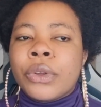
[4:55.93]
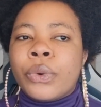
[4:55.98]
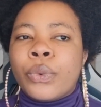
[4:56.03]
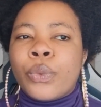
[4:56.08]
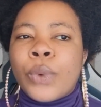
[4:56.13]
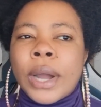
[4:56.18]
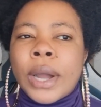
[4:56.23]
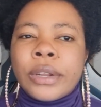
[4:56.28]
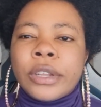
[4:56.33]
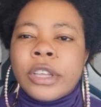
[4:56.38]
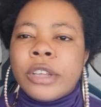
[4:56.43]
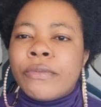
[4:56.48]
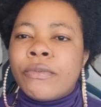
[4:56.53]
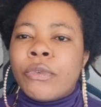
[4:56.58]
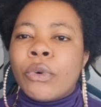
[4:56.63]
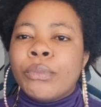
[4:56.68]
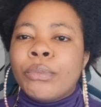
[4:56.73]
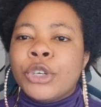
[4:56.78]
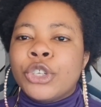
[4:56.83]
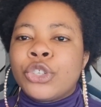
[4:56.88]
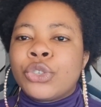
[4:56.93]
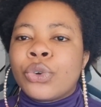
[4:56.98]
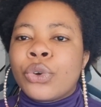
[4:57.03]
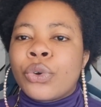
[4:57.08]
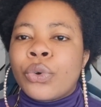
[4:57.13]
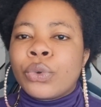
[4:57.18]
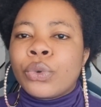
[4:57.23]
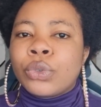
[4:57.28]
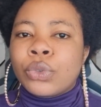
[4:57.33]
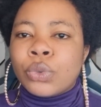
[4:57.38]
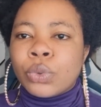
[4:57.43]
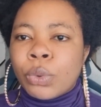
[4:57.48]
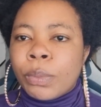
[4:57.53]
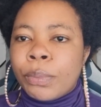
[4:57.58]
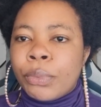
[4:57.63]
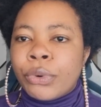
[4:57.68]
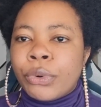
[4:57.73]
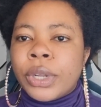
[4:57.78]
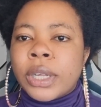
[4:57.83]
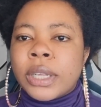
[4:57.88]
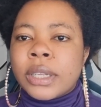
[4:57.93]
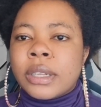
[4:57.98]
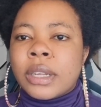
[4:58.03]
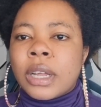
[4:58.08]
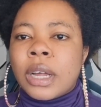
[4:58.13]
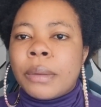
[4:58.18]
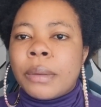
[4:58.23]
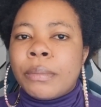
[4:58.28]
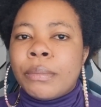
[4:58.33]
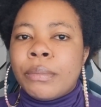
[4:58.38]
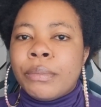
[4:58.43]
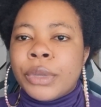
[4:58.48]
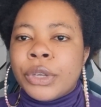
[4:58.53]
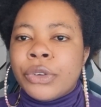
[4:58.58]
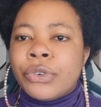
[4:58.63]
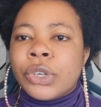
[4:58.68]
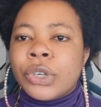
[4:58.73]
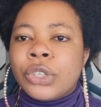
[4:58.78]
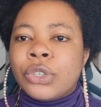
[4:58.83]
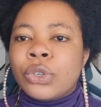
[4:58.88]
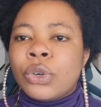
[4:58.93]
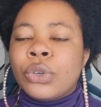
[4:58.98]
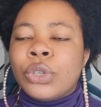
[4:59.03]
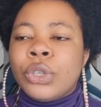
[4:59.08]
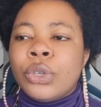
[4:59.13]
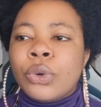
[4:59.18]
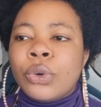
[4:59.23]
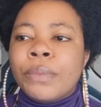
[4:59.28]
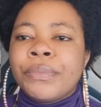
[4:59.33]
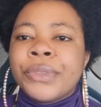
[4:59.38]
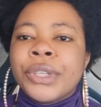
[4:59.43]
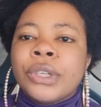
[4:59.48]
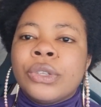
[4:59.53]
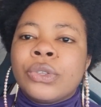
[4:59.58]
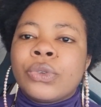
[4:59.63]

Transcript: write information to bothersome migration, you know,